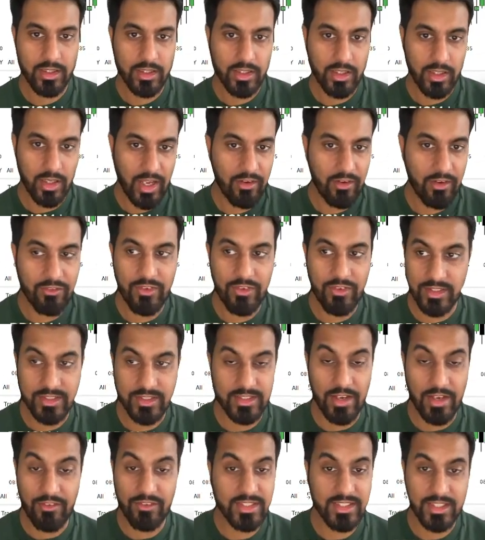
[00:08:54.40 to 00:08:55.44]
every
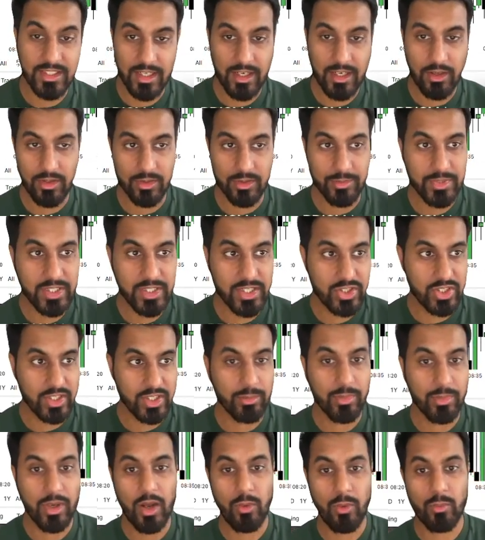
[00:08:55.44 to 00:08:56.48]
single hour potentially,
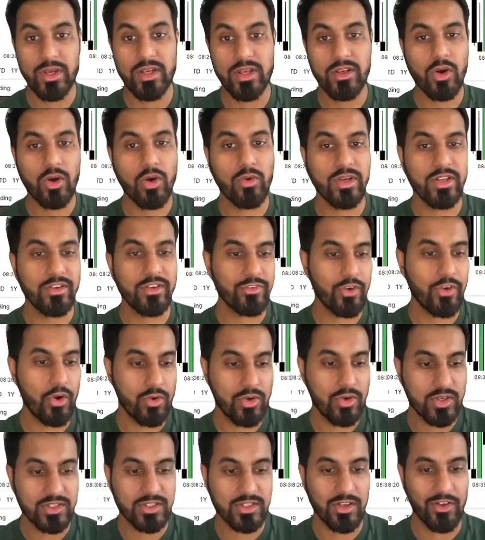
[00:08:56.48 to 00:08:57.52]
but we only
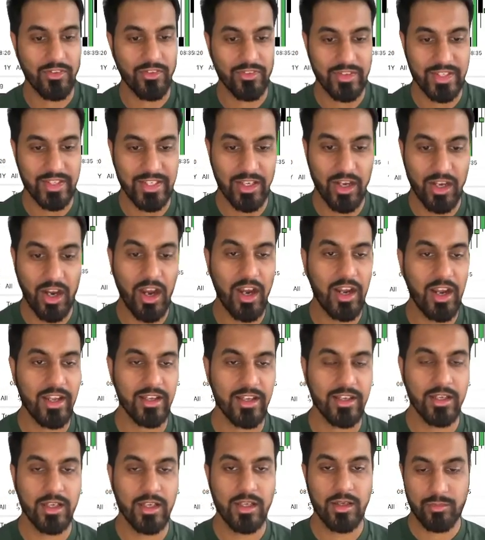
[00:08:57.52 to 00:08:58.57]
focus on the higher
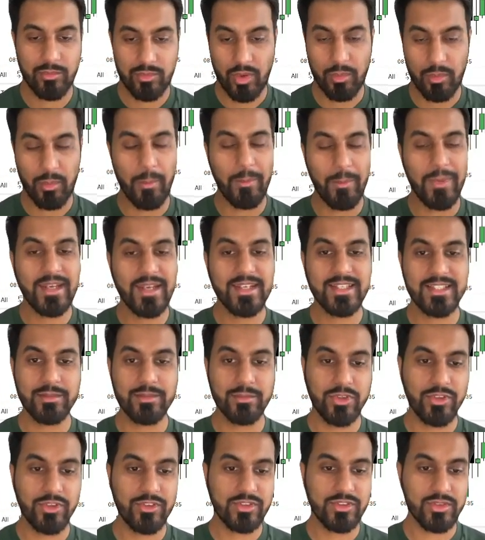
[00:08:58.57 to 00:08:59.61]
probability moves,